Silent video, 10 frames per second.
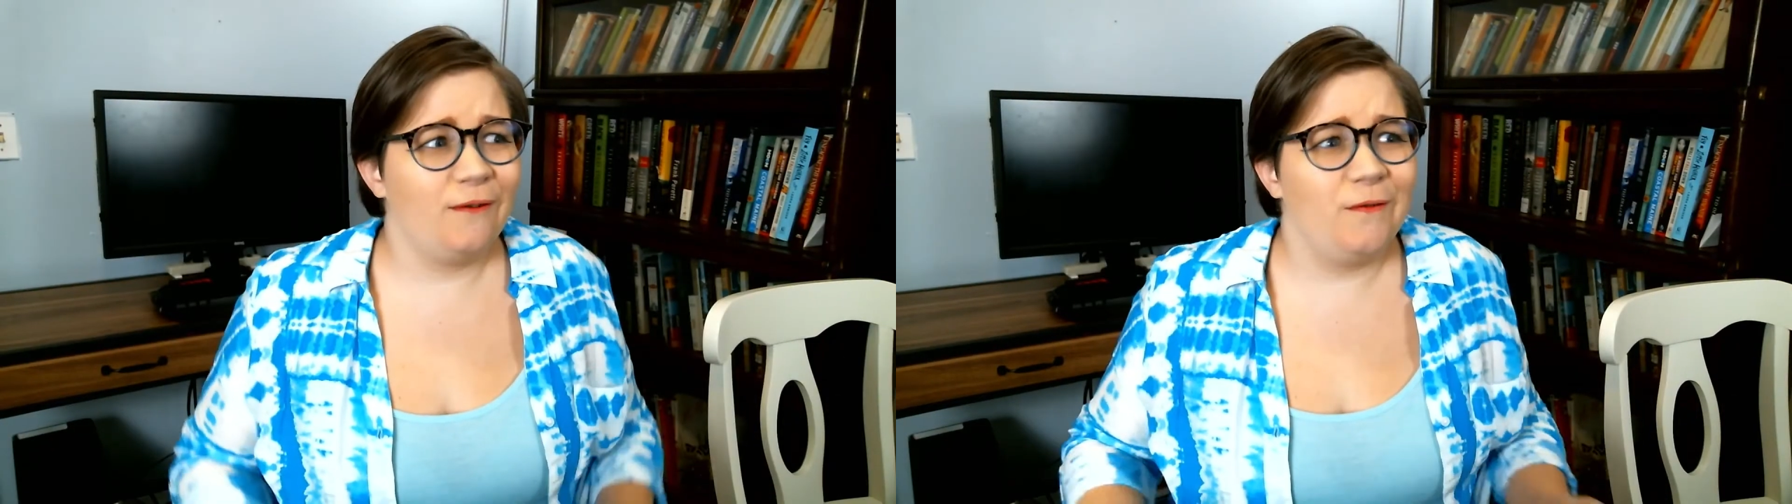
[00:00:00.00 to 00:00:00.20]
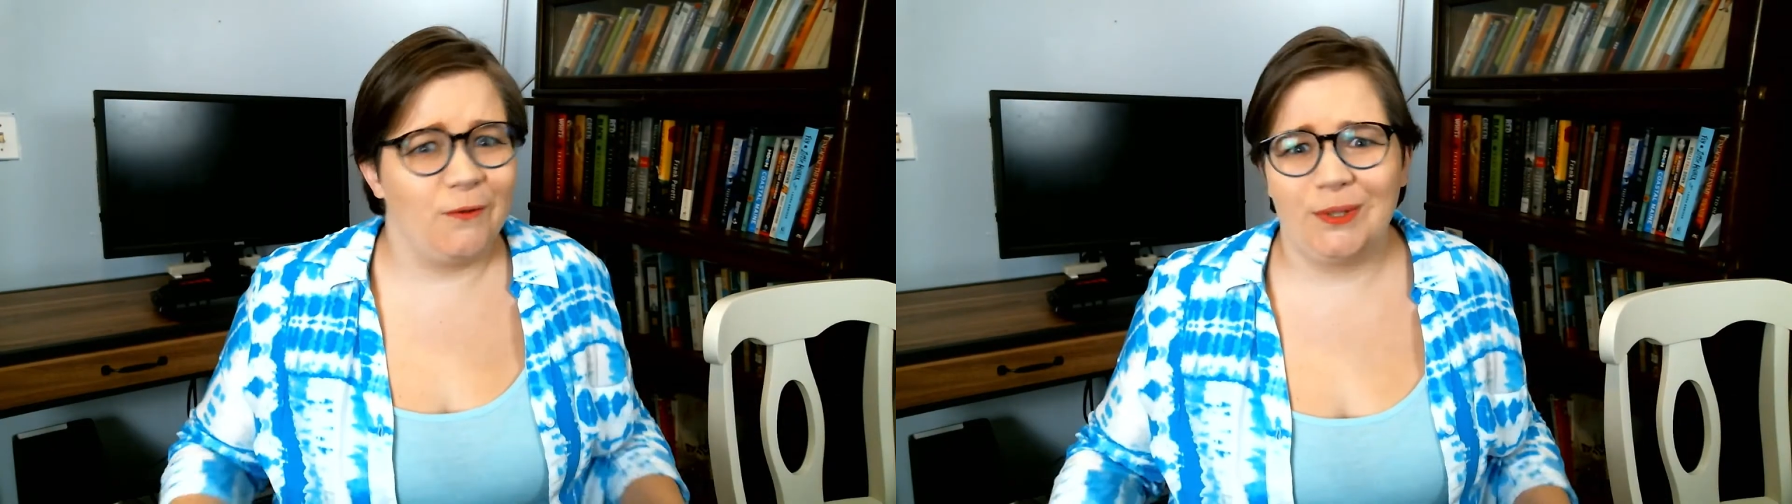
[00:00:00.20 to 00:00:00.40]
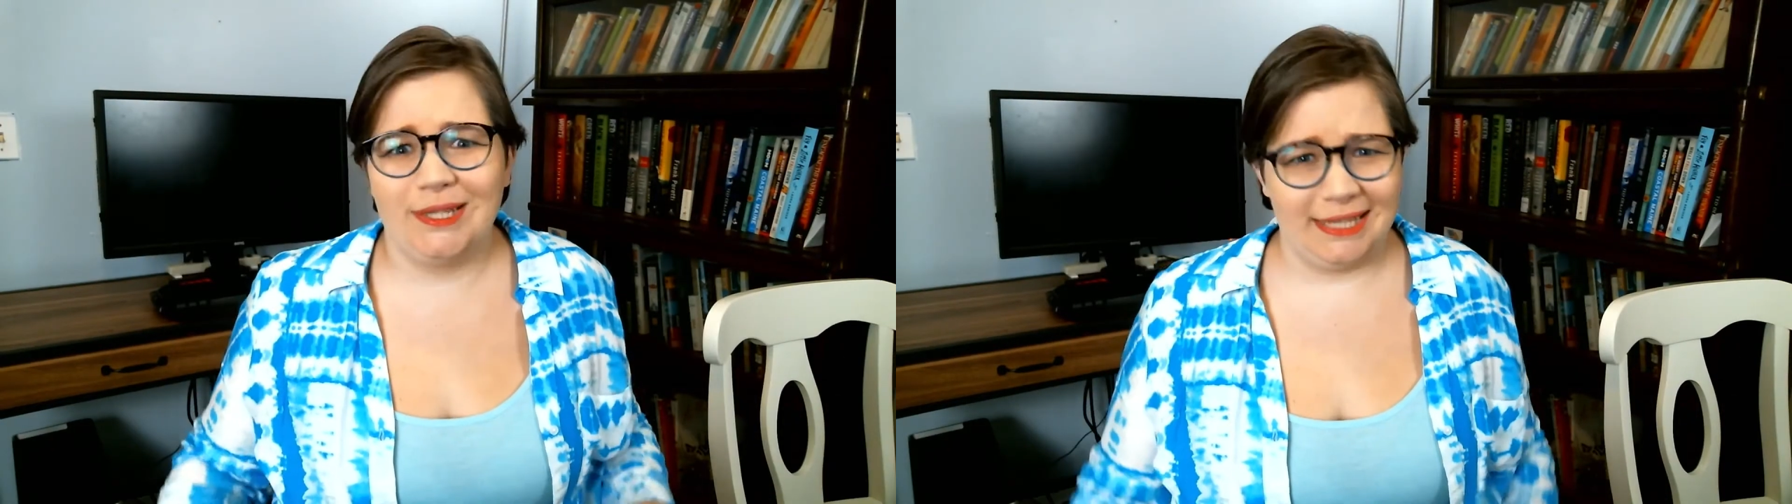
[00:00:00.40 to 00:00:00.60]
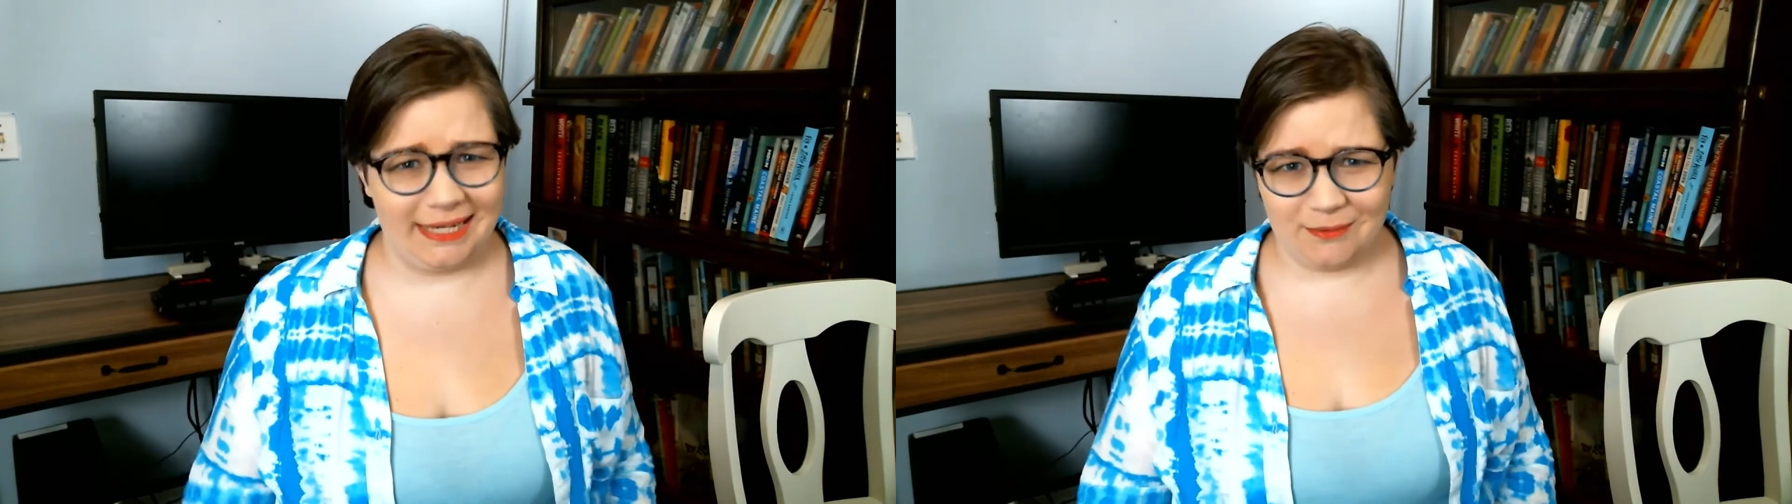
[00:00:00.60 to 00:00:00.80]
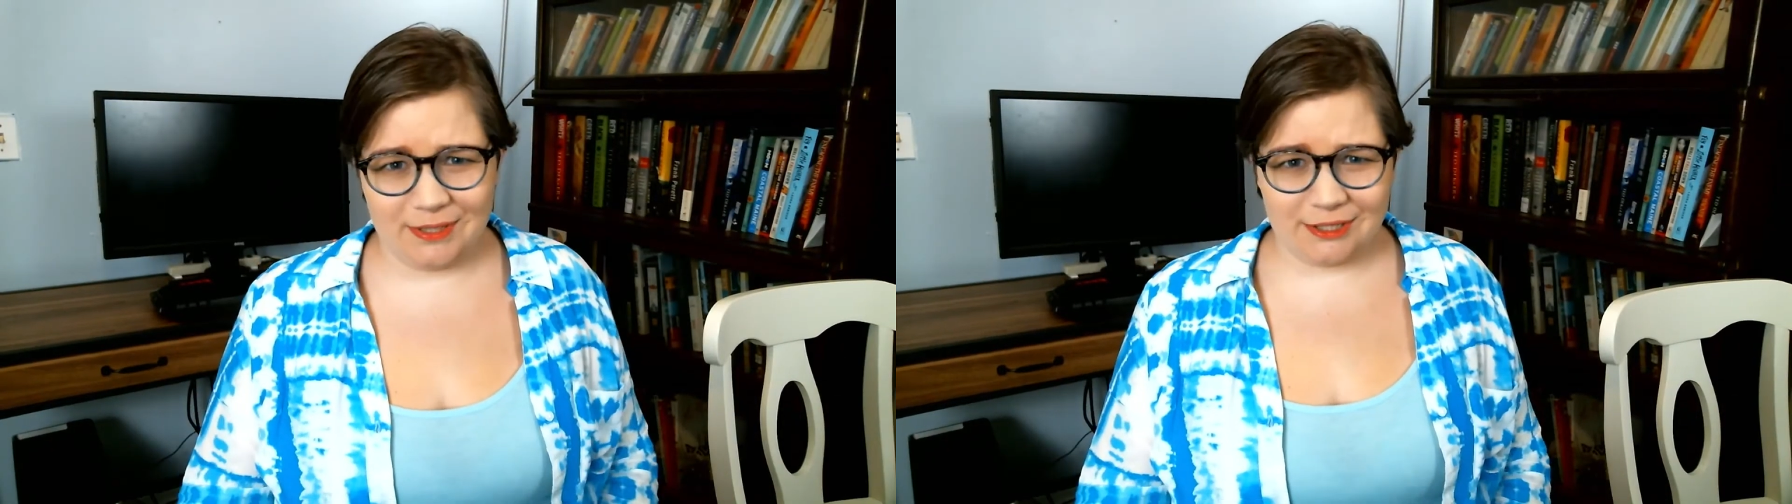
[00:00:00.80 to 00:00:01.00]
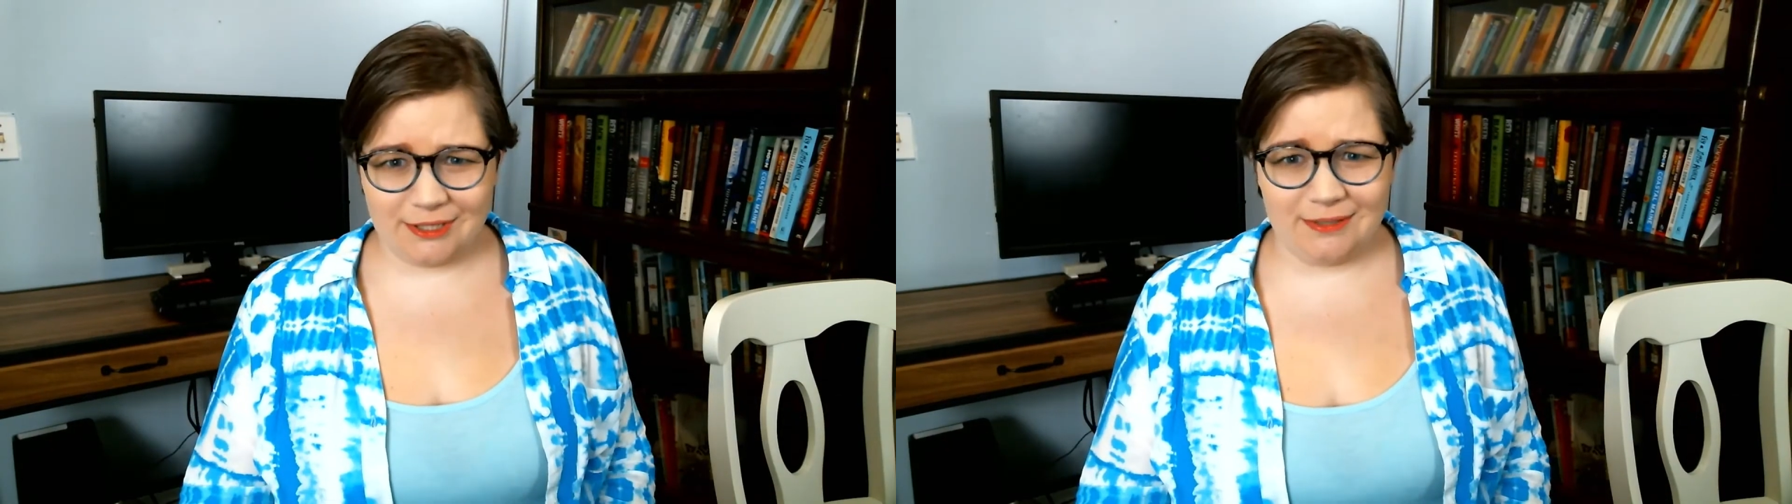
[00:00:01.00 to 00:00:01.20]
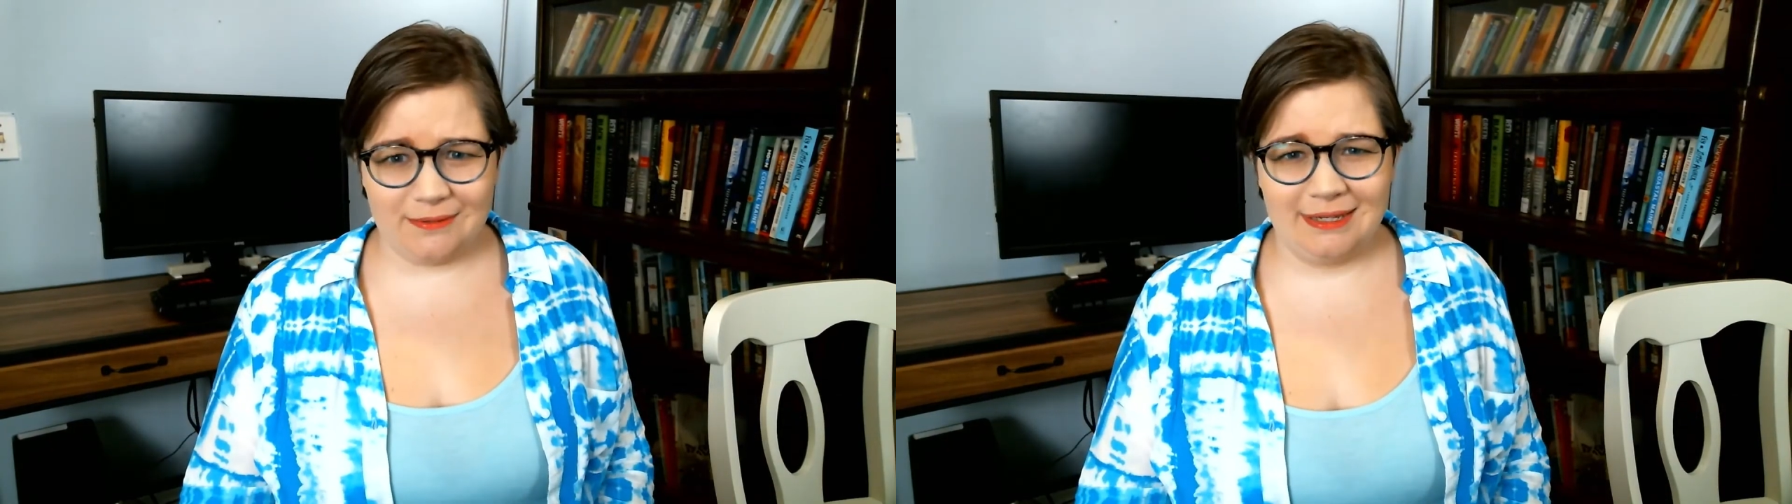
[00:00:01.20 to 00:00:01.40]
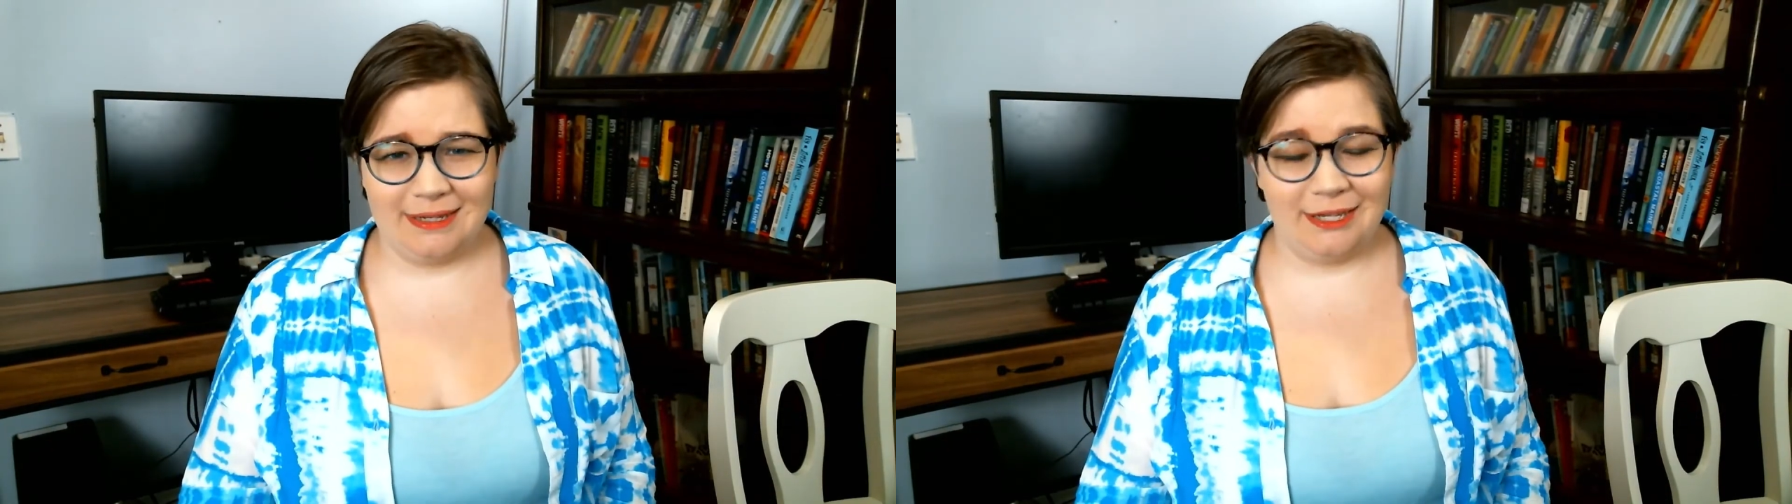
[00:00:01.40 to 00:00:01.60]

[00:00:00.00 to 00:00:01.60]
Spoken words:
foreign language to you?